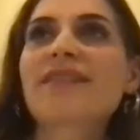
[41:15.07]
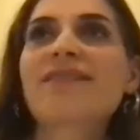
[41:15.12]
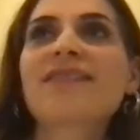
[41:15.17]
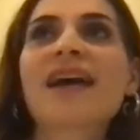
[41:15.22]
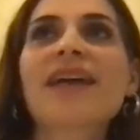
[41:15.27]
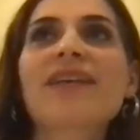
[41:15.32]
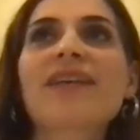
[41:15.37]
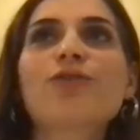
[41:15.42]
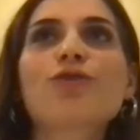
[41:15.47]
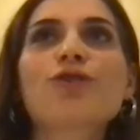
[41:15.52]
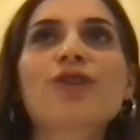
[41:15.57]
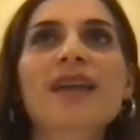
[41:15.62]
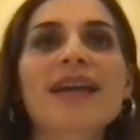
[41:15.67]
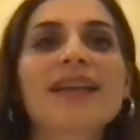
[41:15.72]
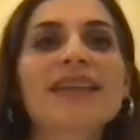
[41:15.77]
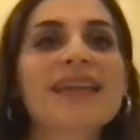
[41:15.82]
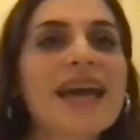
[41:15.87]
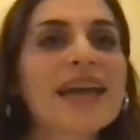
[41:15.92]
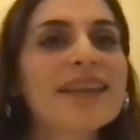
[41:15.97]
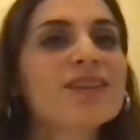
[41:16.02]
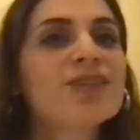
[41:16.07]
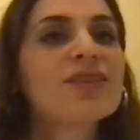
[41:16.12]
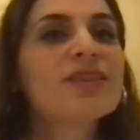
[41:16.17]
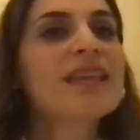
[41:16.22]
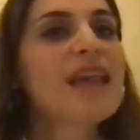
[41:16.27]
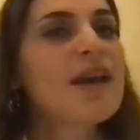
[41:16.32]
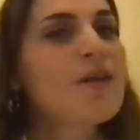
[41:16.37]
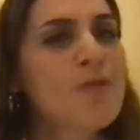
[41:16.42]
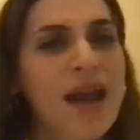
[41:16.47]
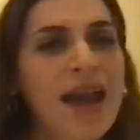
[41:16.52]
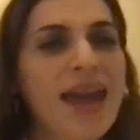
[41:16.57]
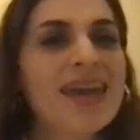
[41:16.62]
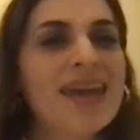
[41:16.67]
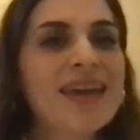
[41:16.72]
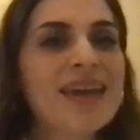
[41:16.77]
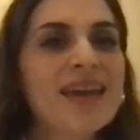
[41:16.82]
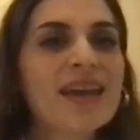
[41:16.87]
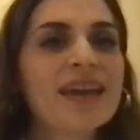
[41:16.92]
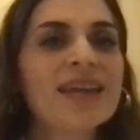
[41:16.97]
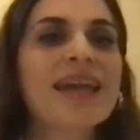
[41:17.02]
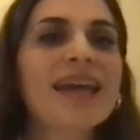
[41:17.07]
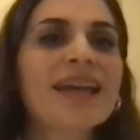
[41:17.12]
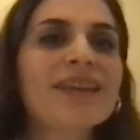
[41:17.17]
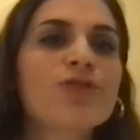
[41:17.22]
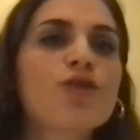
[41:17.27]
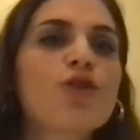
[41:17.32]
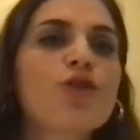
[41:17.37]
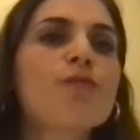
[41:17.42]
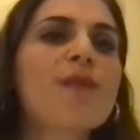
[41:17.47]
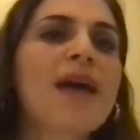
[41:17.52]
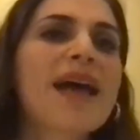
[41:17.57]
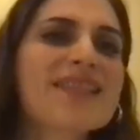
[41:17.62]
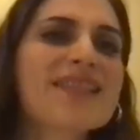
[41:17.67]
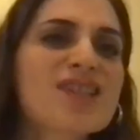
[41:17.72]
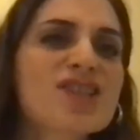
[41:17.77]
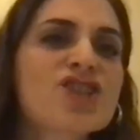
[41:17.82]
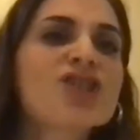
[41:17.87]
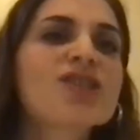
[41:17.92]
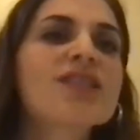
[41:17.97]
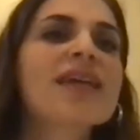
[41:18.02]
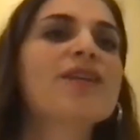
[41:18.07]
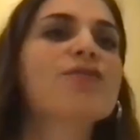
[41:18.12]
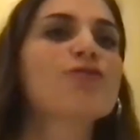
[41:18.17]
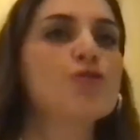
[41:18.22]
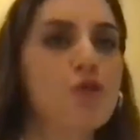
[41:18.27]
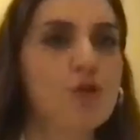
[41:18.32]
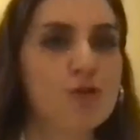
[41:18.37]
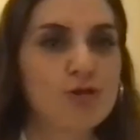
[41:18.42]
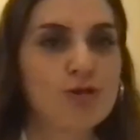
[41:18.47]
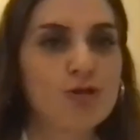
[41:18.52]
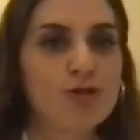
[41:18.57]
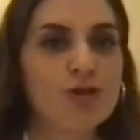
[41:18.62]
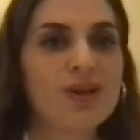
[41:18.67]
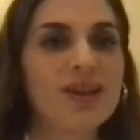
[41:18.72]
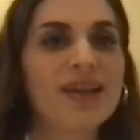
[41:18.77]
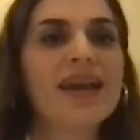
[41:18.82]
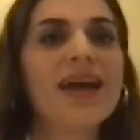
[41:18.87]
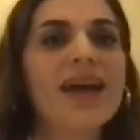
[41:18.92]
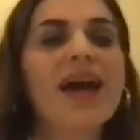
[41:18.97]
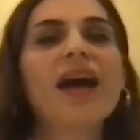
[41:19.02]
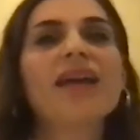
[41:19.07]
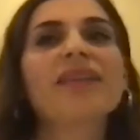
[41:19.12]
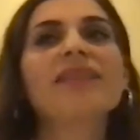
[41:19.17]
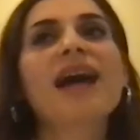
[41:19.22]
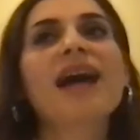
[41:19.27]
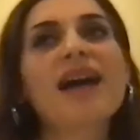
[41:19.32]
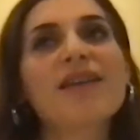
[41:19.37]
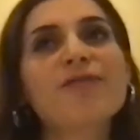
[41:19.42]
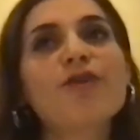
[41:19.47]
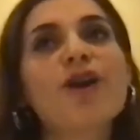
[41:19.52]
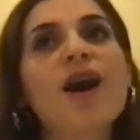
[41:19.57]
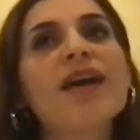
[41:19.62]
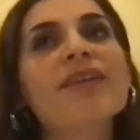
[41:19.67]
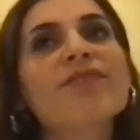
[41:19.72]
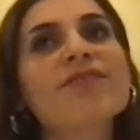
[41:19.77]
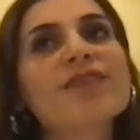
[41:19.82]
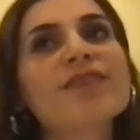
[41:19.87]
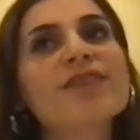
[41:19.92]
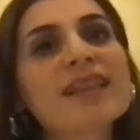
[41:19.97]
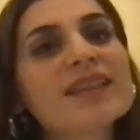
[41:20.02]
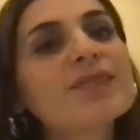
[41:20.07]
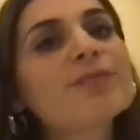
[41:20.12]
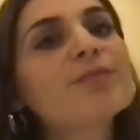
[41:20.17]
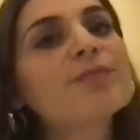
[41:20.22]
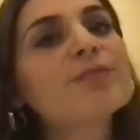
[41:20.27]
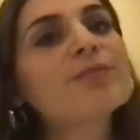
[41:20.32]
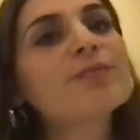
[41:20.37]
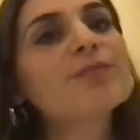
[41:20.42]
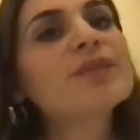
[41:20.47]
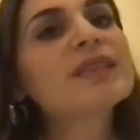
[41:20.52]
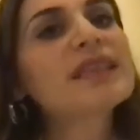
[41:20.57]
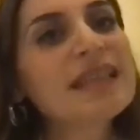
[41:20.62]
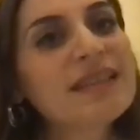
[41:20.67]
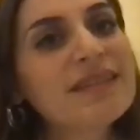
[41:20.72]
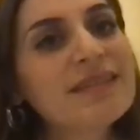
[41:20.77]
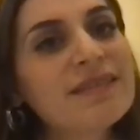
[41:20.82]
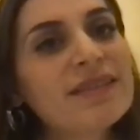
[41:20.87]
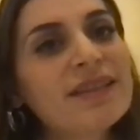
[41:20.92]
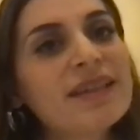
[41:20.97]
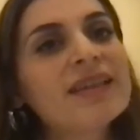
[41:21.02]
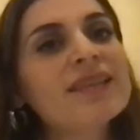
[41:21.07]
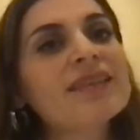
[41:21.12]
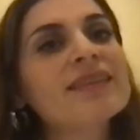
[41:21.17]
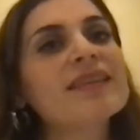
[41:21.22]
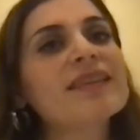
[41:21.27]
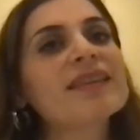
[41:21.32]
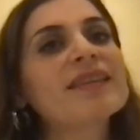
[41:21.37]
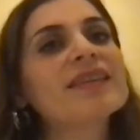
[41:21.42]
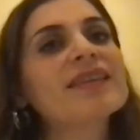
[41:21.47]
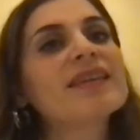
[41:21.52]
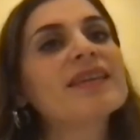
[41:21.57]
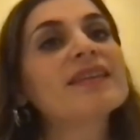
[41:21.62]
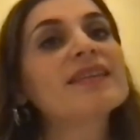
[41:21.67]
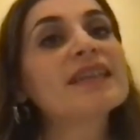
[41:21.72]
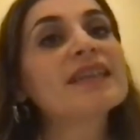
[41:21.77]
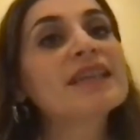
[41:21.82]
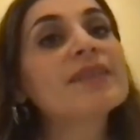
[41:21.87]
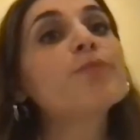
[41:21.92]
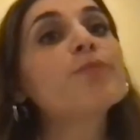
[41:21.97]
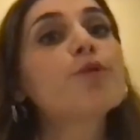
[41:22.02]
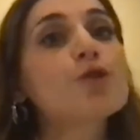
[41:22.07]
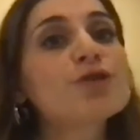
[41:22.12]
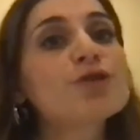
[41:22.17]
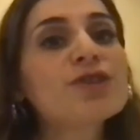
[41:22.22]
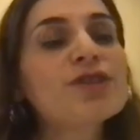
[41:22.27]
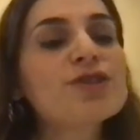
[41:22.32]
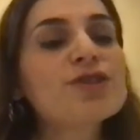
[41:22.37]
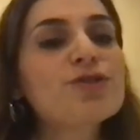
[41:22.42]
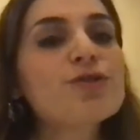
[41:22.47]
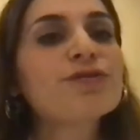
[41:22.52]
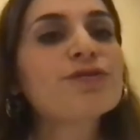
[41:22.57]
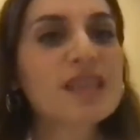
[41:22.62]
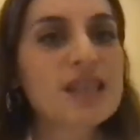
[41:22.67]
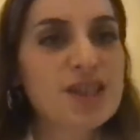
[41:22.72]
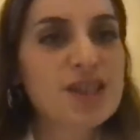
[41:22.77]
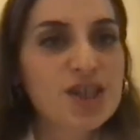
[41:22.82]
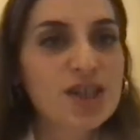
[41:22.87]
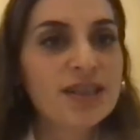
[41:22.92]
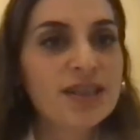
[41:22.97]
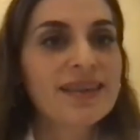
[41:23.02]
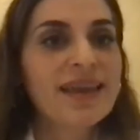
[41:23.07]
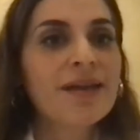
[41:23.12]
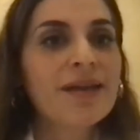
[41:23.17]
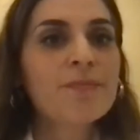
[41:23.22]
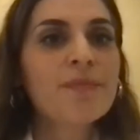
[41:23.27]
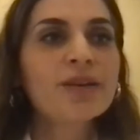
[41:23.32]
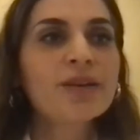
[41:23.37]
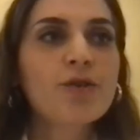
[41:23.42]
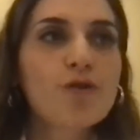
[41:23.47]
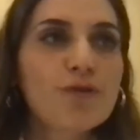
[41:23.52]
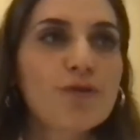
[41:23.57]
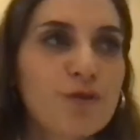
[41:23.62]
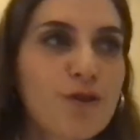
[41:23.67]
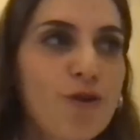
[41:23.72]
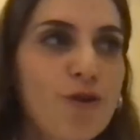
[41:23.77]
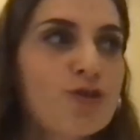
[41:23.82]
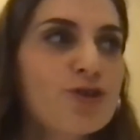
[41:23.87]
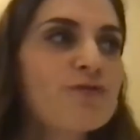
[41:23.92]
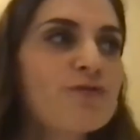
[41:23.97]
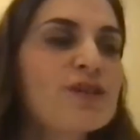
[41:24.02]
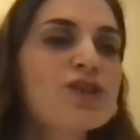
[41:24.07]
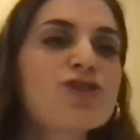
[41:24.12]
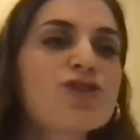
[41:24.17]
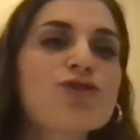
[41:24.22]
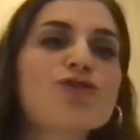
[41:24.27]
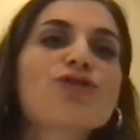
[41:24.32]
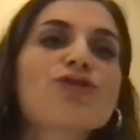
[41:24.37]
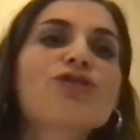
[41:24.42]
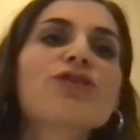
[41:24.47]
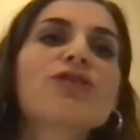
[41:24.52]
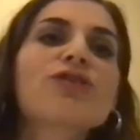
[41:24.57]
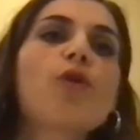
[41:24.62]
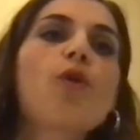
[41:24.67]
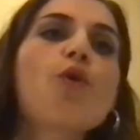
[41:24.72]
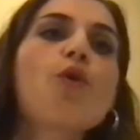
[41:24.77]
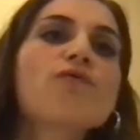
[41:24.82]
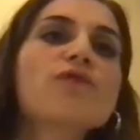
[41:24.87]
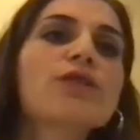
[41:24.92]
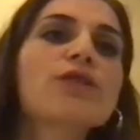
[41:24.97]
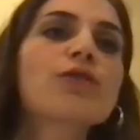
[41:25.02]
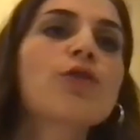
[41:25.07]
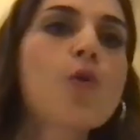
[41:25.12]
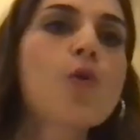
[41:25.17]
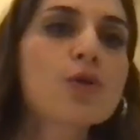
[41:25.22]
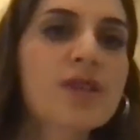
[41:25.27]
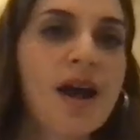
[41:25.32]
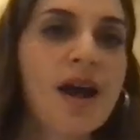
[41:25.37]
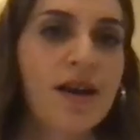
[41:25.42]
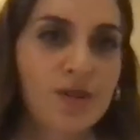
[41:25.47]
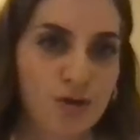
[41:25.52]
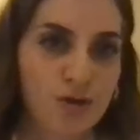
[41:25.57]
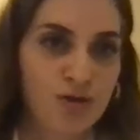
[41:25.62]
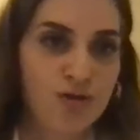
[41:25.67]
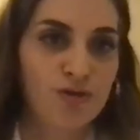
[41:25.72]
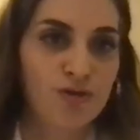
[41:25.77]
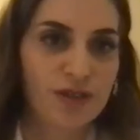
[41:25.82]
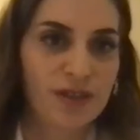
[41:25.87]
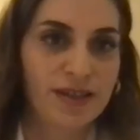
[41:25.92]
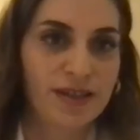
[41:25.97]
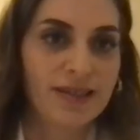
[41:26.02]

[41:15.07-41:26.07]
that you can get your messages across. Therefore, I really believe in the importance of teaching them, but of course, we shouldn't overload our students.